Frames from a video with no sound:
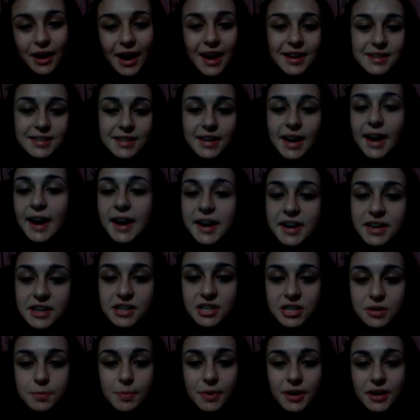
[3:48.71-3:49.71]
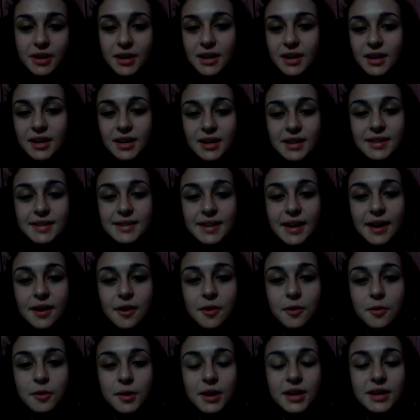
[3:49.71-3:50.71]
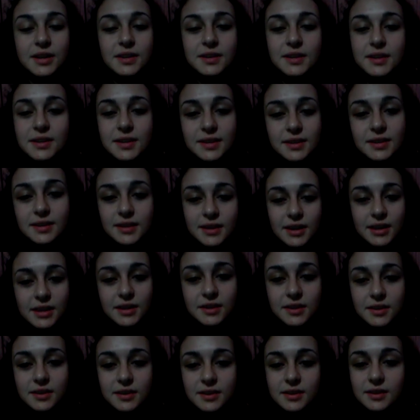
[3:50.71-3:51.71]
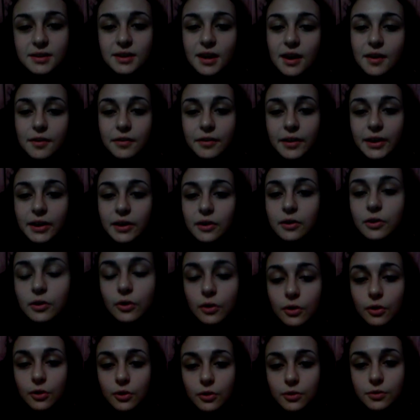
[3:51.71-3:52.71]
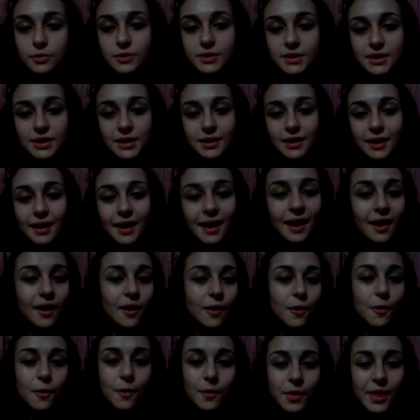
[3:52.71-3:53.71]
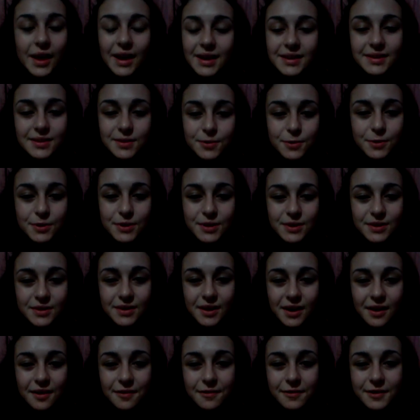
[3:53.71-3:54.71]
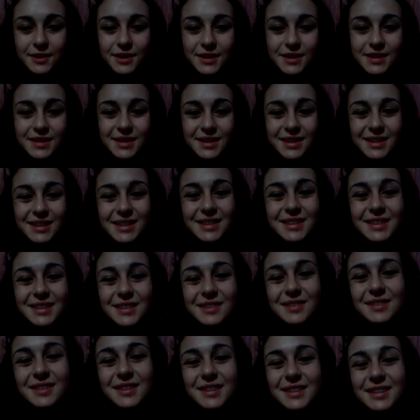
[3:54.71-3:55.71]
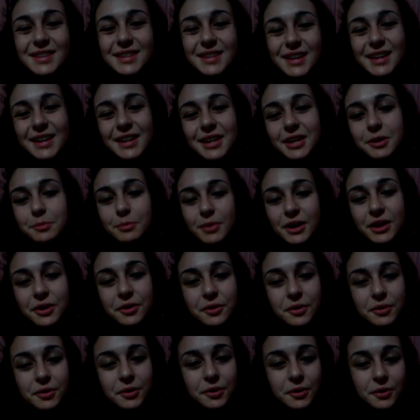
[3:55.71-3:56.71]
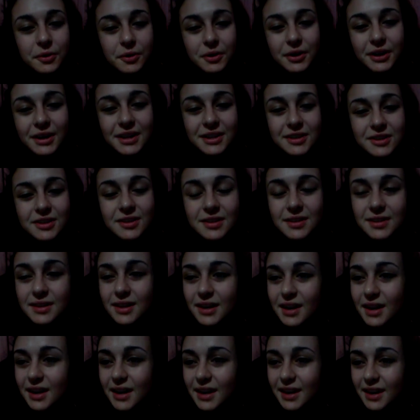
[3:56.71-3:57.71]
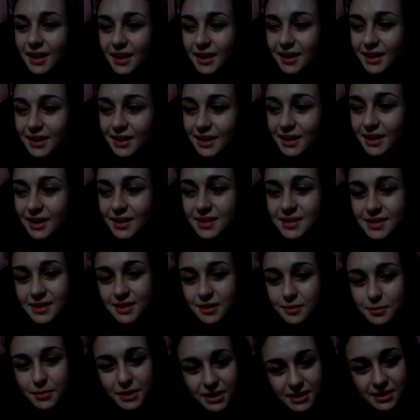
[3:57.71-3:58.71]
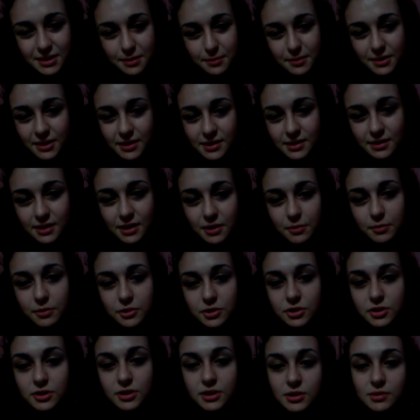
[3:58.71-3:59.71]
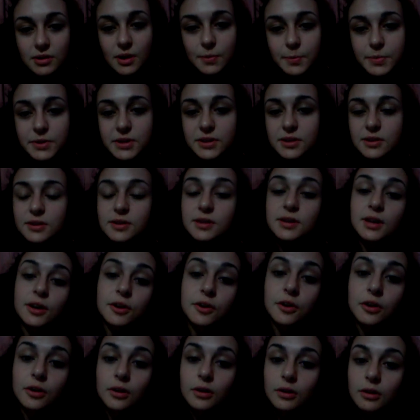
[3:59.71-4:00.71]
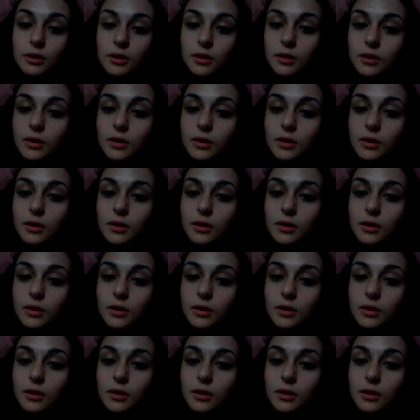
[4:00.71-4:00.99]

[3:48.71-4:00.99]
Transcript: hasn't aged, but is now into stuff like girls and all that sort of stuff, and it's like, it's not the same. I don't know, it gets to me sometimes, and I watch the new episodes and I go,